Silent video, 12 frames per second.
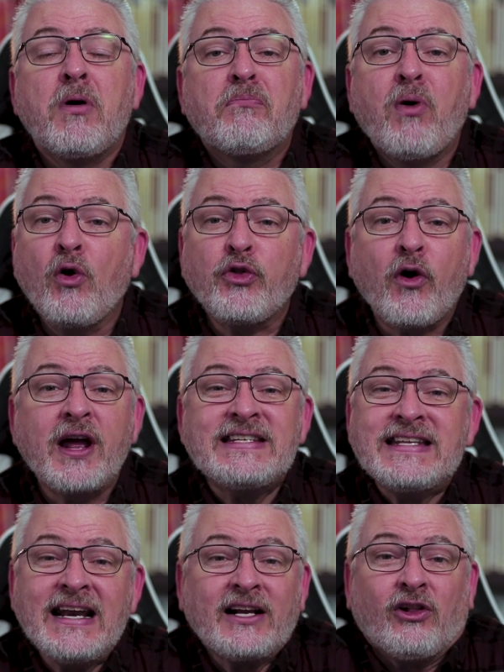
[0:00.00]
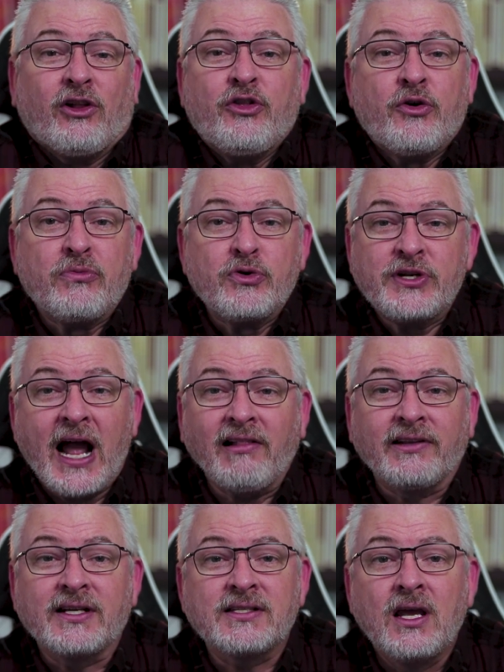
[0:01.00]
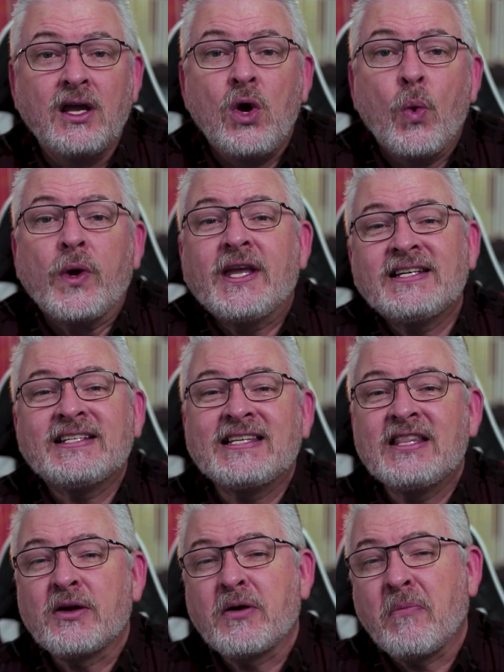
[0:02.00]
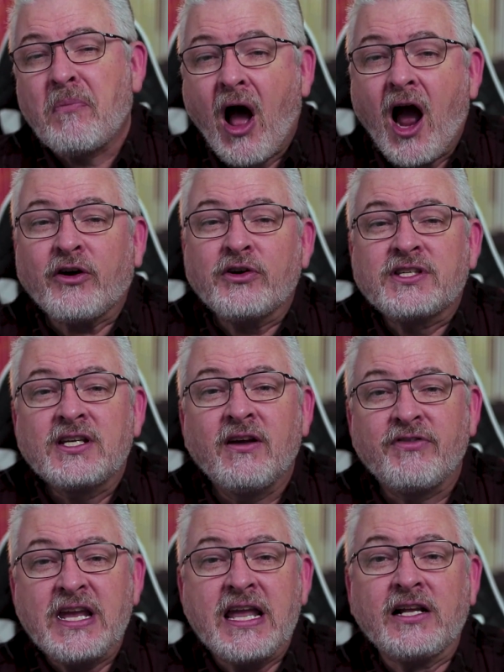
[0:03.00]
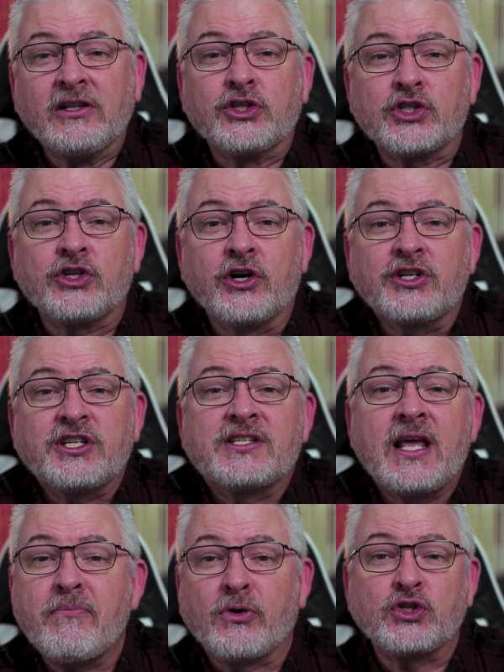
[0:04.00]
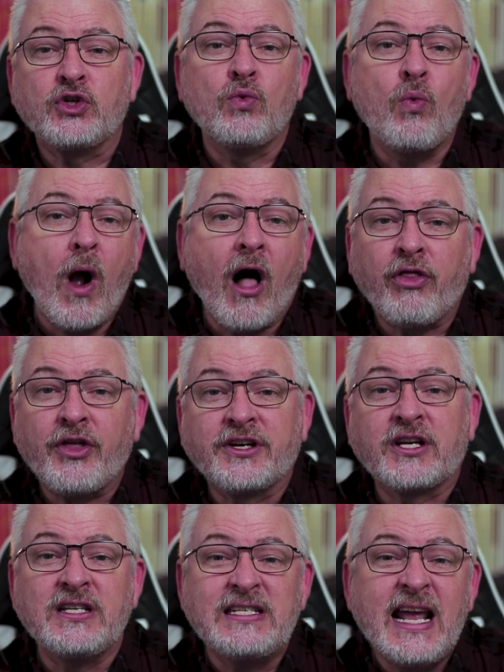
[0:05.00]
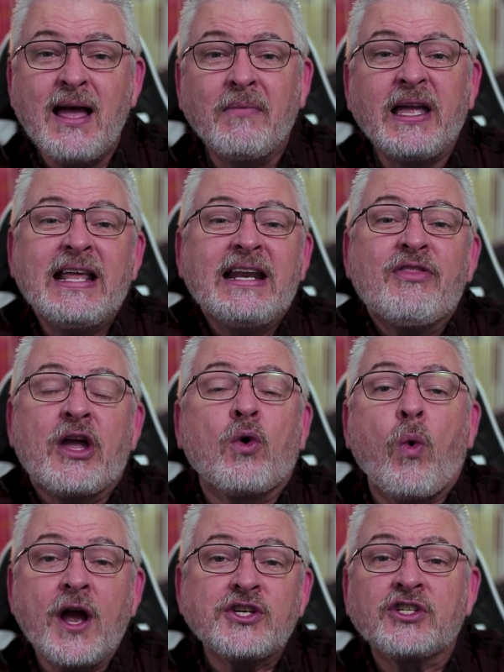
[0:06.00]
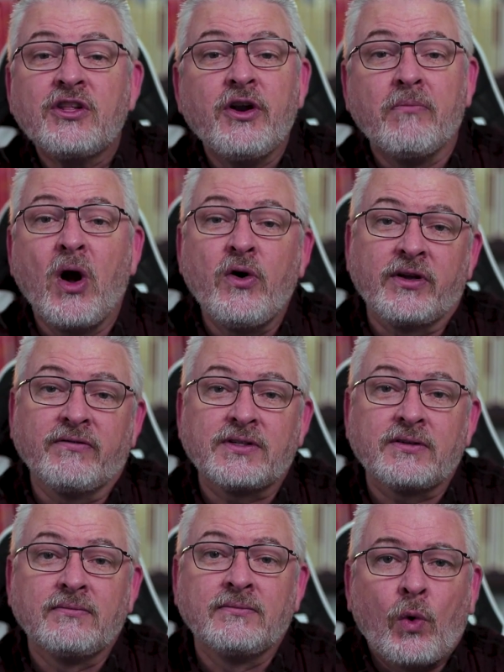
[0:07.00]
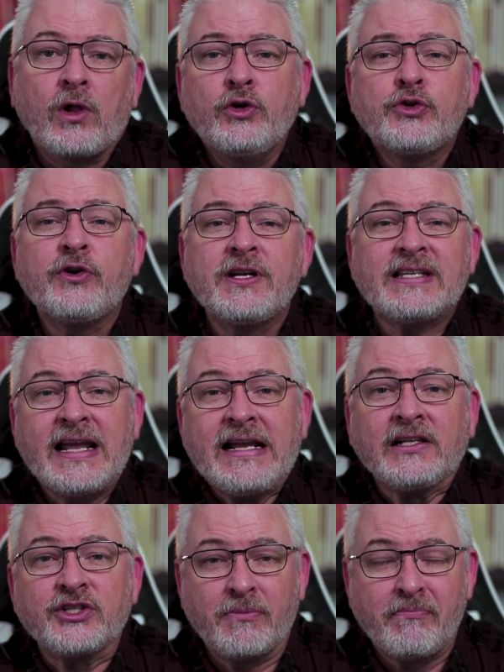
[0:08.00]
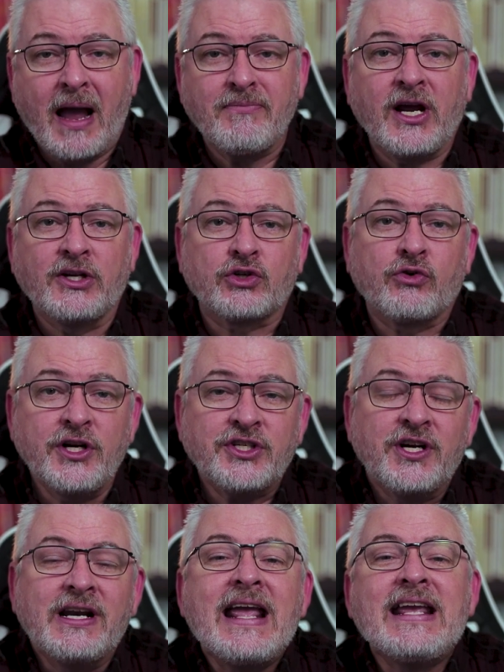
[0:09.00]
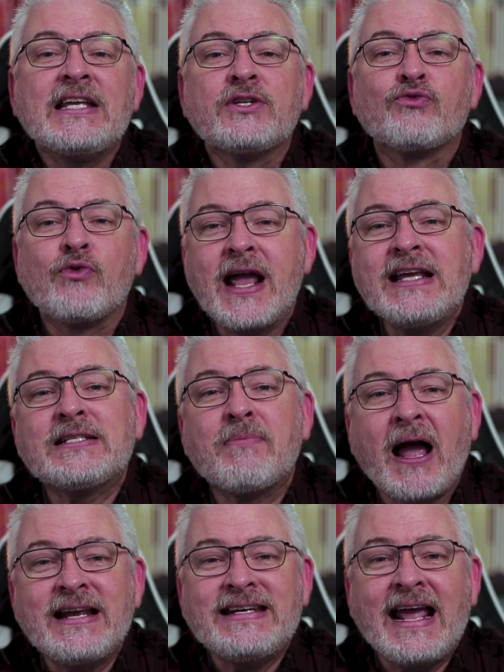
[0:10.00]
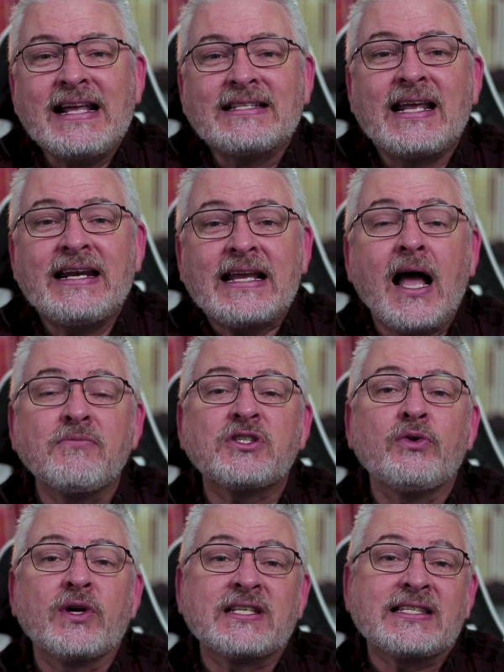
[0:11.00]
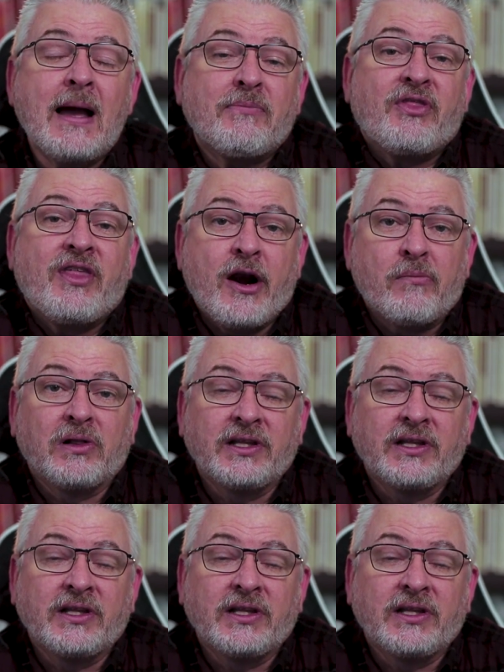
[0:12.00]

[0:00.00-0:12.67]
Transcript: but both are identical in their brutalities. We get to see the hypocrisy of the English church as they pursue wealth and condemn any that question their motives. While Uhtred is English and baptized Christian, he's raised by Danes, and he comes to accept their